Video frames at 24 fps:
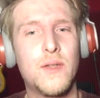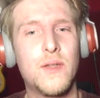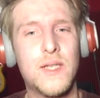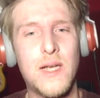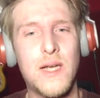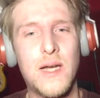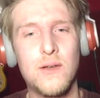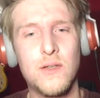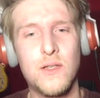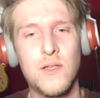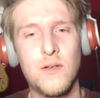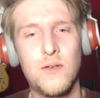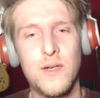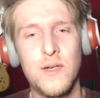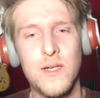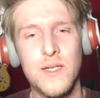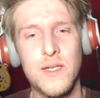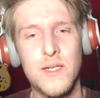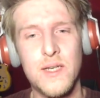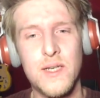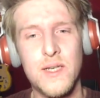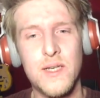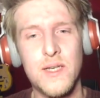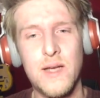why the sale
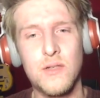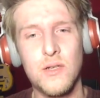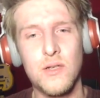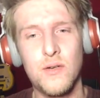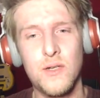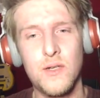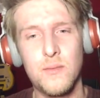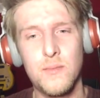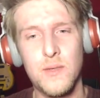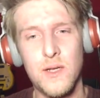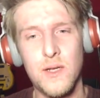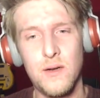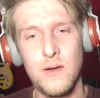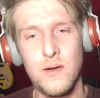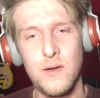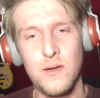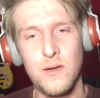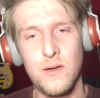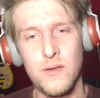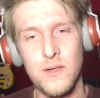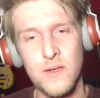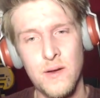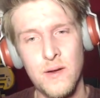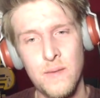sign isn't outside, to be
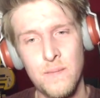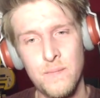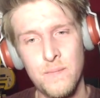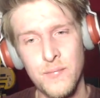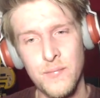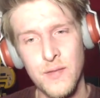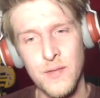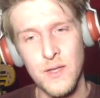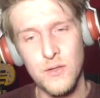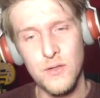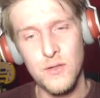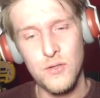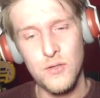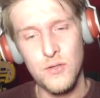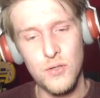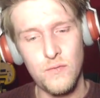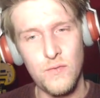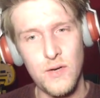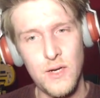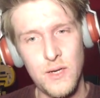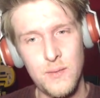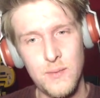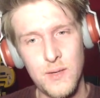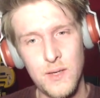totally honest.
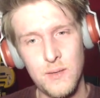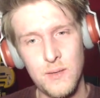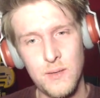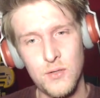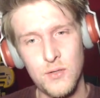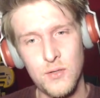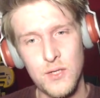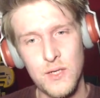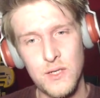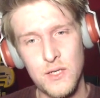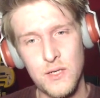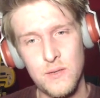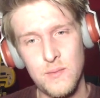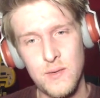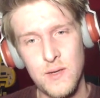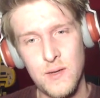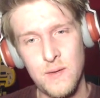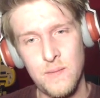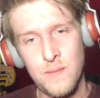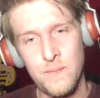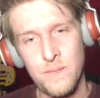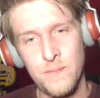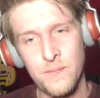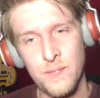Doesn't really make much sense to
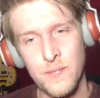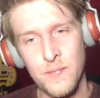me.